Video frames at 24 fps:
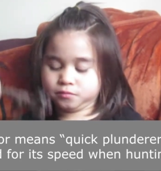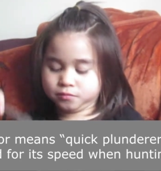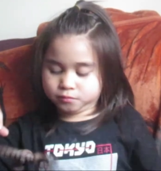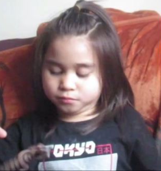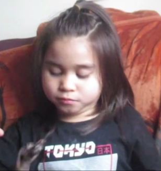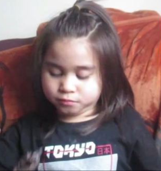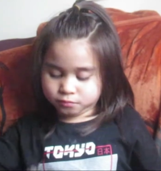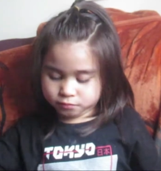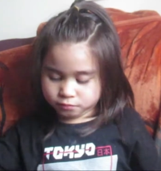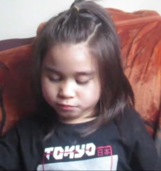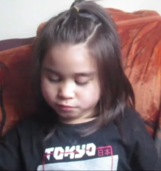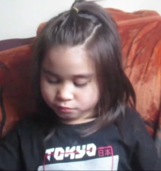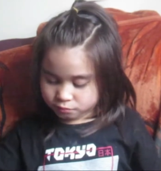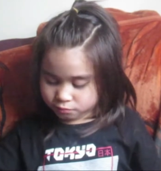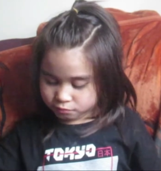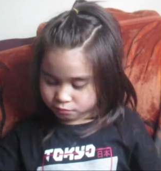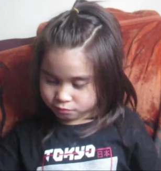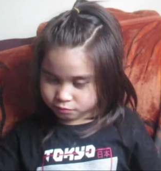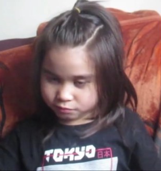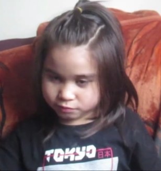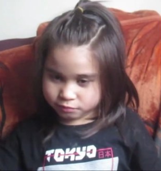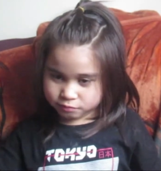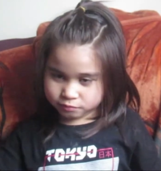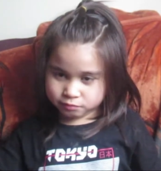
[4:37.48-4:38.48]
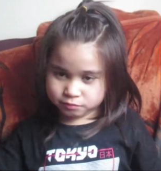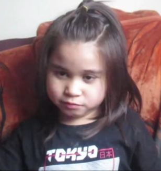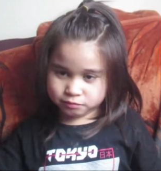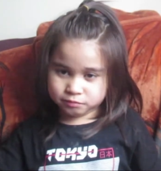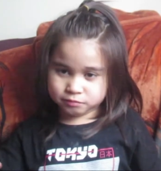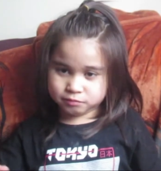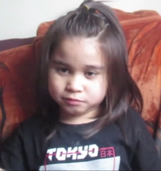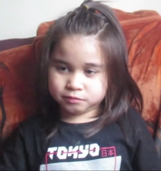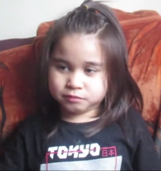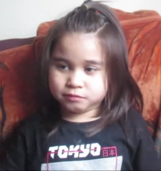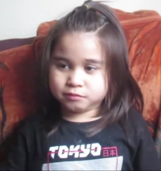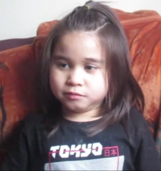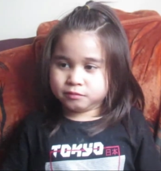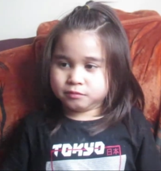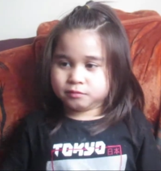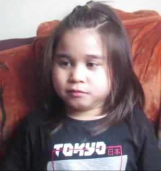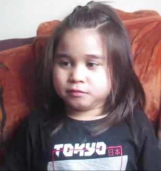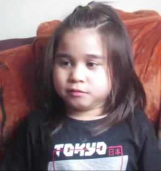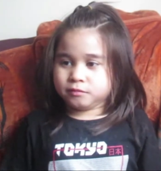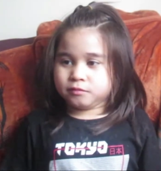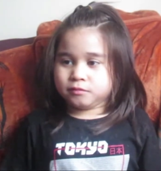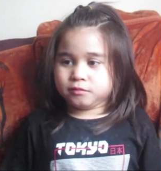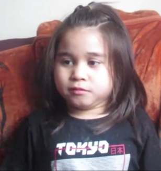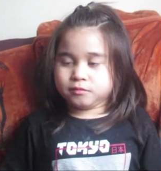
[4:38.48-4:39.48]

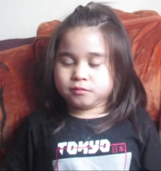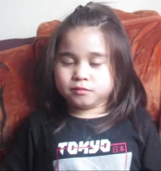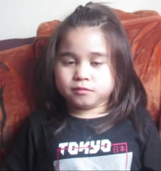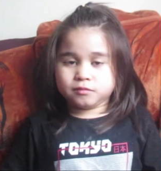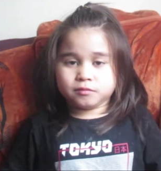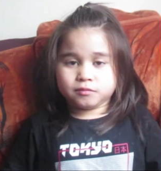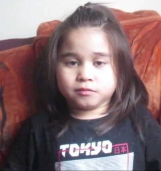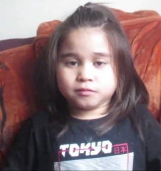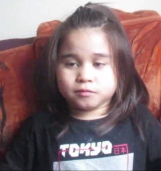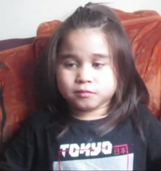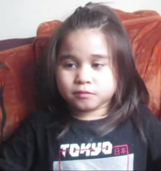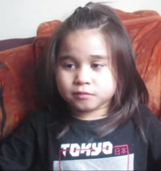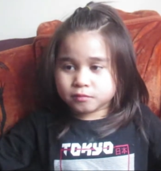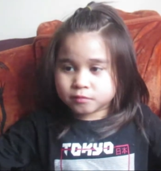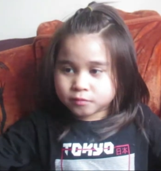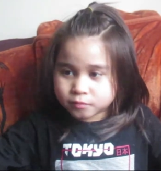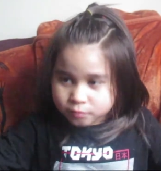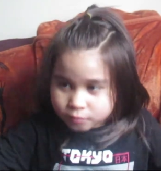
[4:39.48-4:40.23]
No one is speaking in this clip.